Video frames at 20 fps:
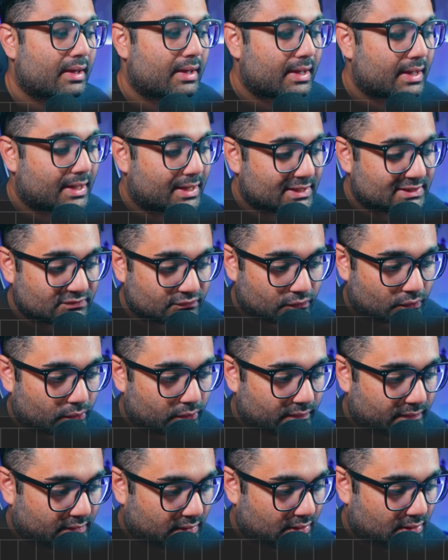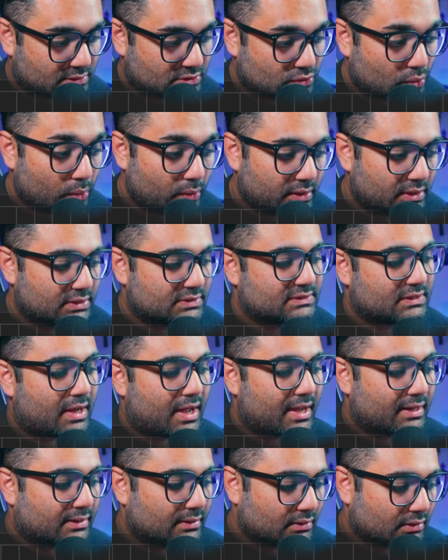As for the storage,
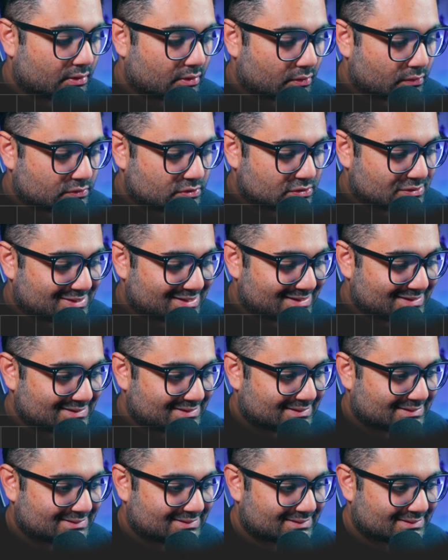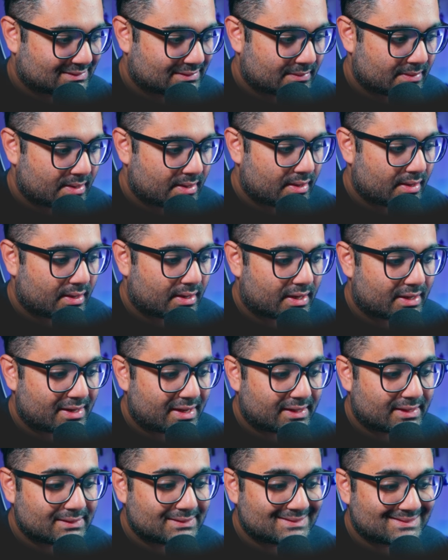I can go to disks, and I
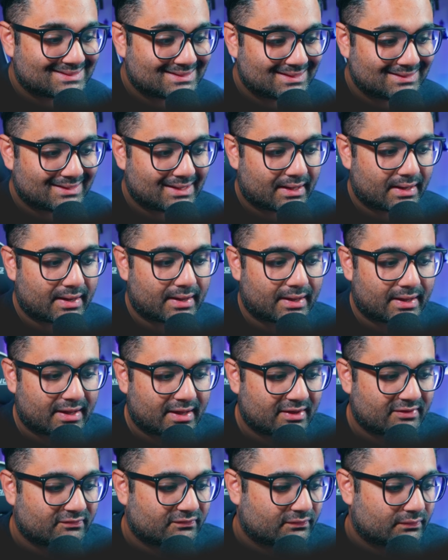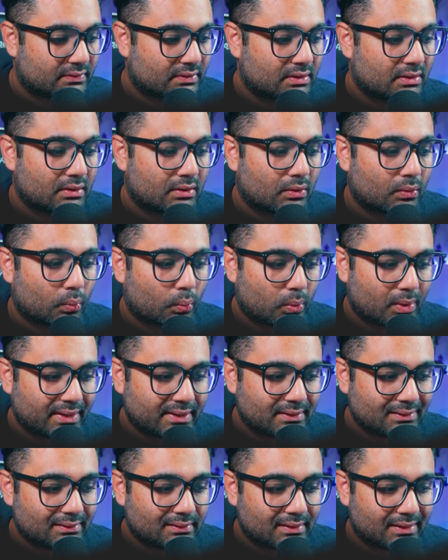can see that I have
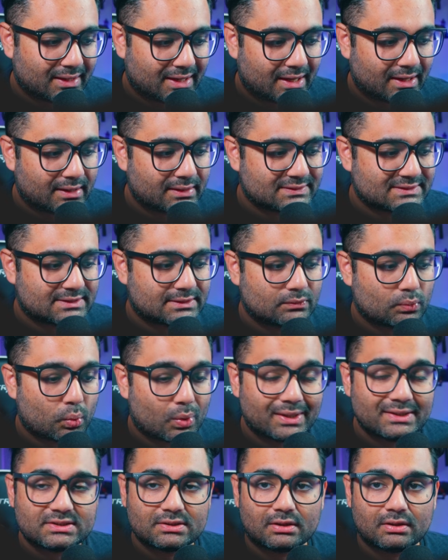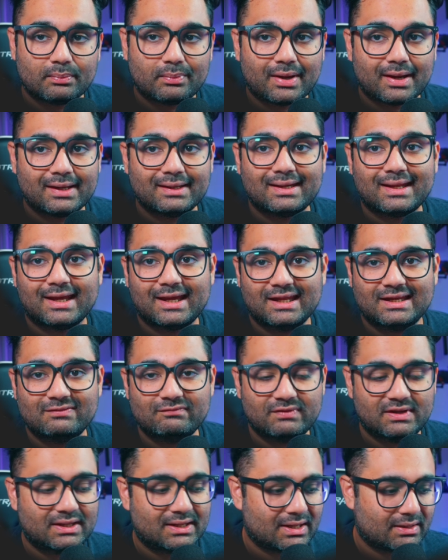one Kingston 1 terabyte
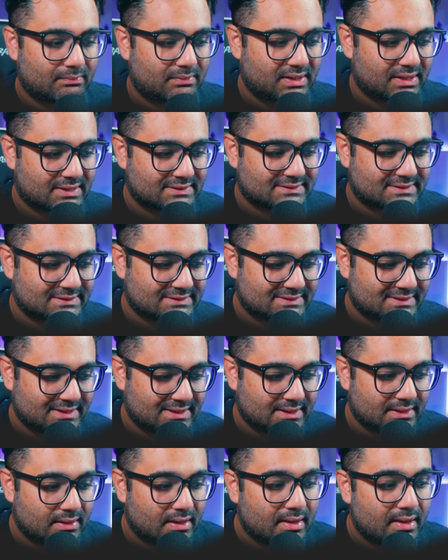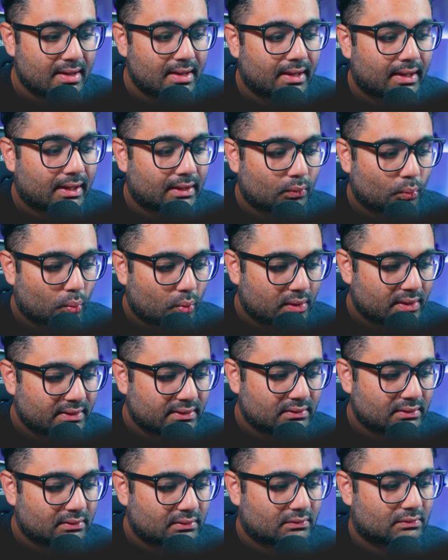NVMe SSD and
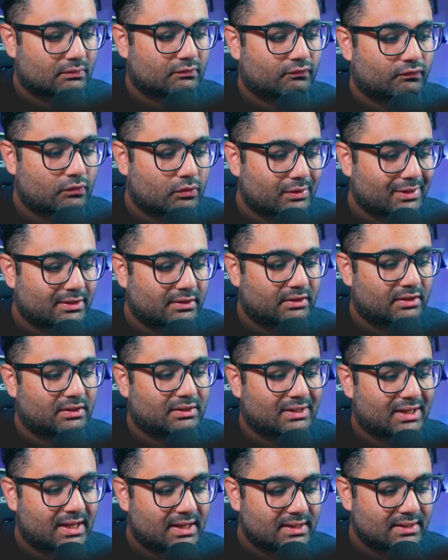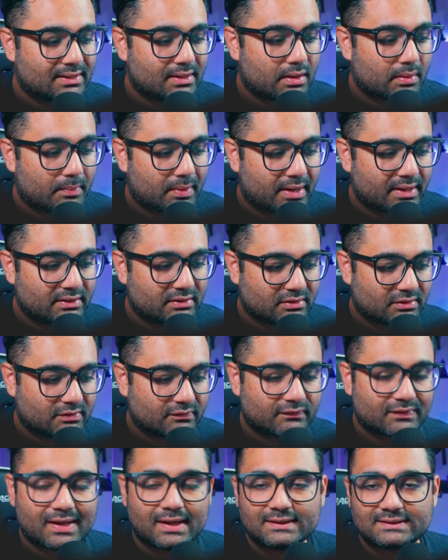one 480 gigabyte
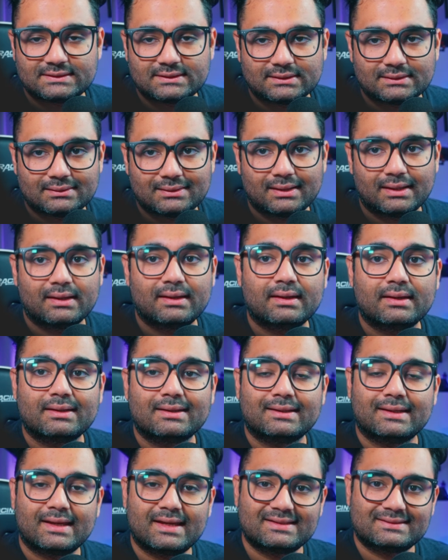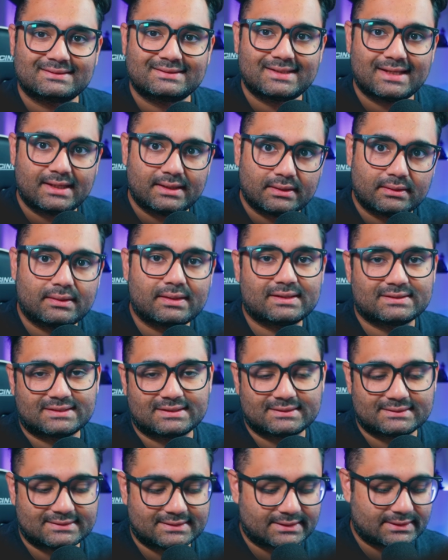of Kingston SATA
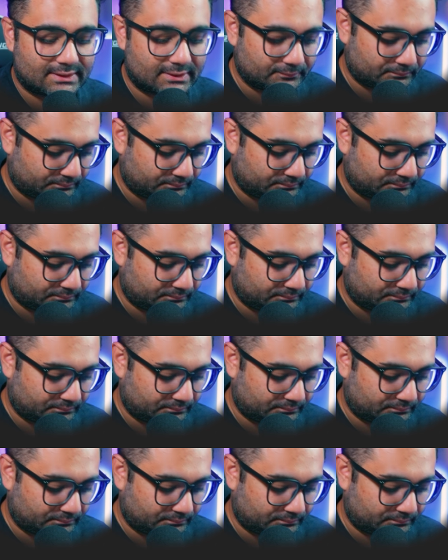SSD.